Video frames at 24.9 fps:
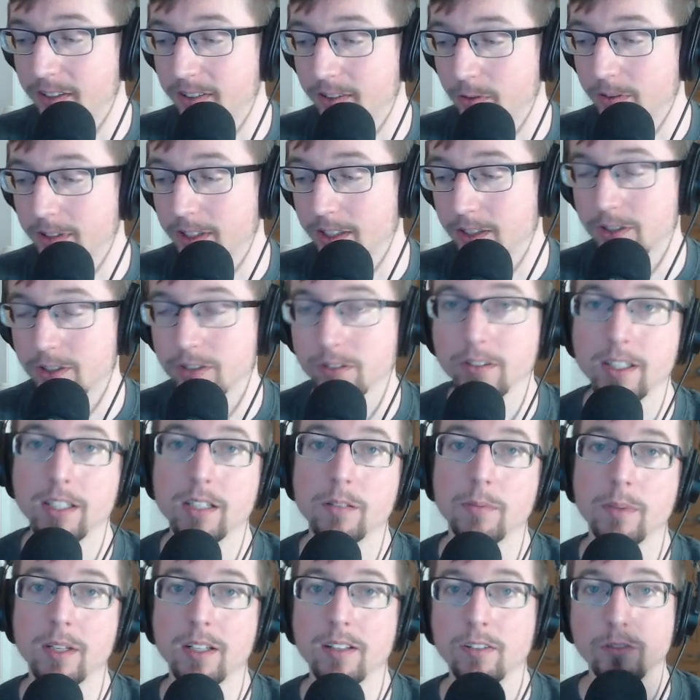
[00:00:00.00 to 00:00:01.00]
additional
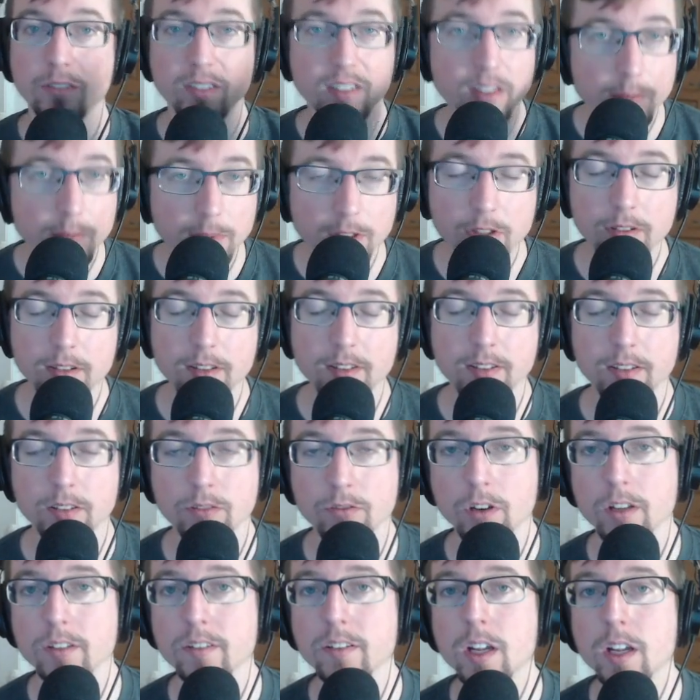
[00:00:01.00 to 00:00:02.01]
enemies. You'll see me do this in
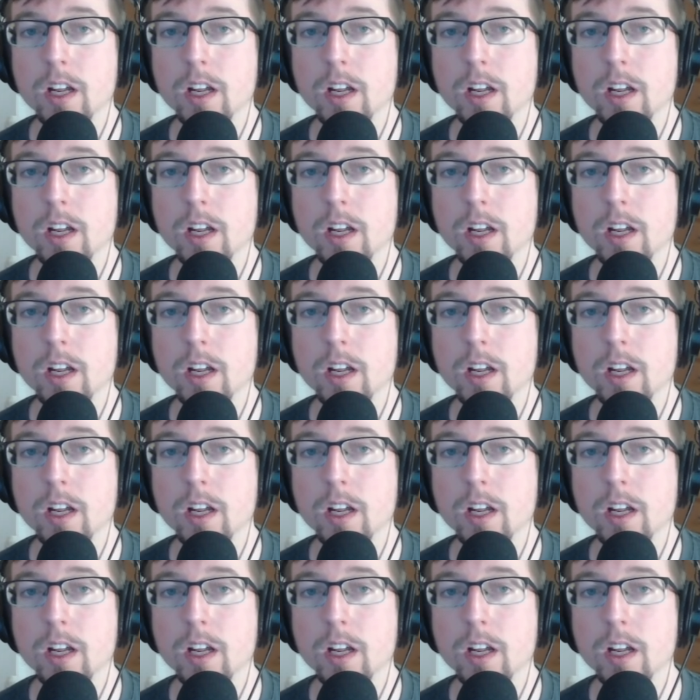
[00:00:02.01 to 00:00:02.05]
runs.